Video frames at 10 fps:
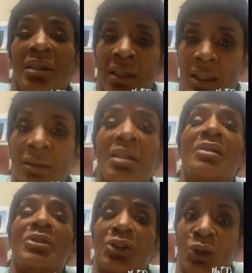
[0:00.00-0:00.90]
Yeah,
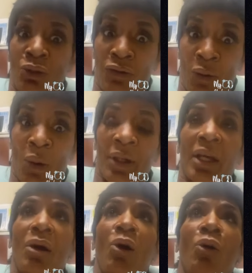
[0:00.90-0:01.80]
it was
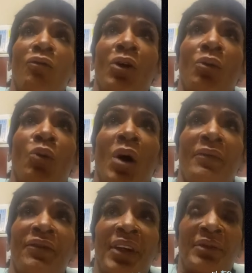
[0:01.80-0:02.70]
240 over
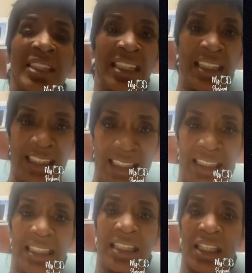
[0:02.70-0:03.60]

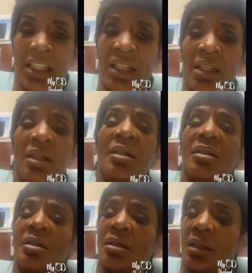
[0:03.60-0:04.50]
115.
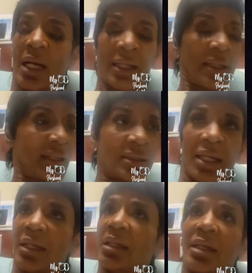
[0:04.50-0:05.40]
I can't
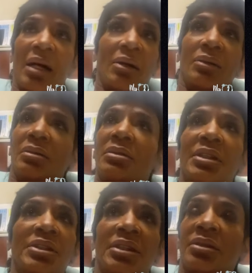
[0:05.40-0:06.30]
take it, y'all.
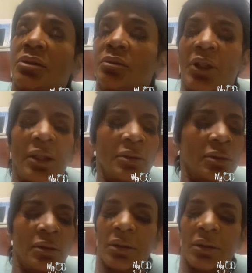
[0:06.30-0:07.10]
It's just too much.